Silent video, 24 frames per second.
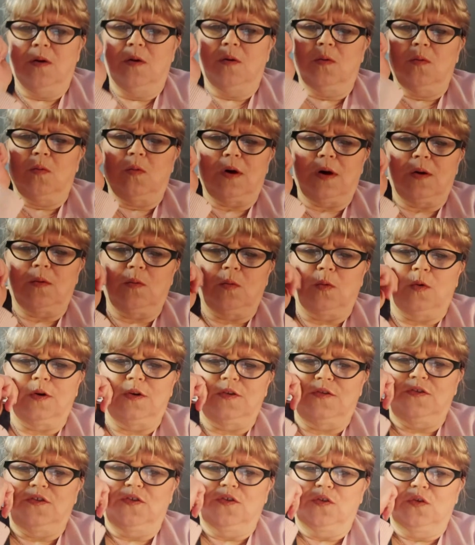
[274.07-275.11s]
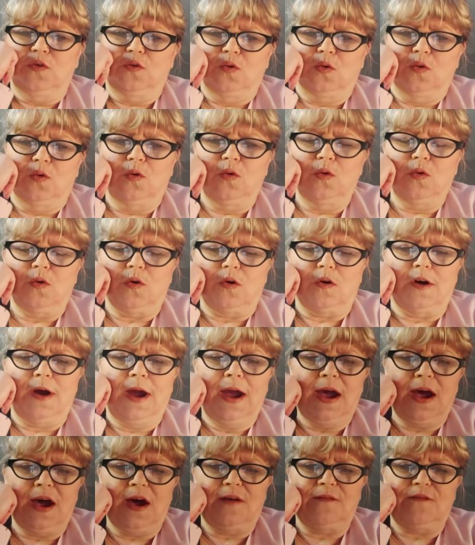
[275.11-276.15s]
What would you, or
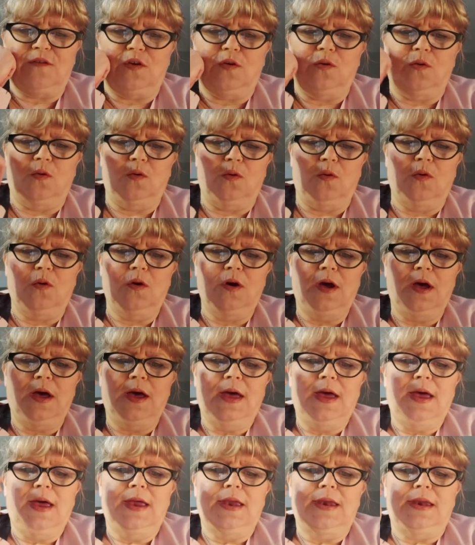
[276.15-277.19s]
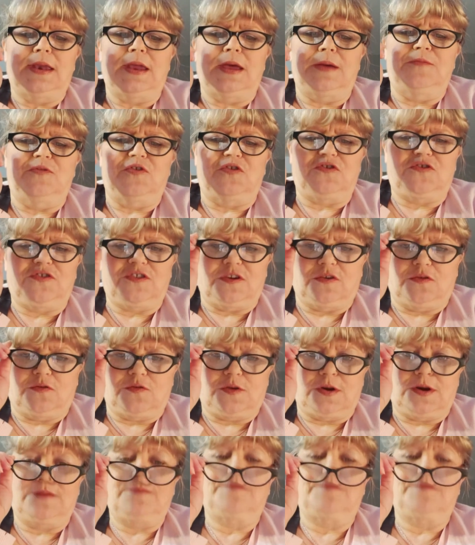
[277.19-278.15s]
have you, named your children?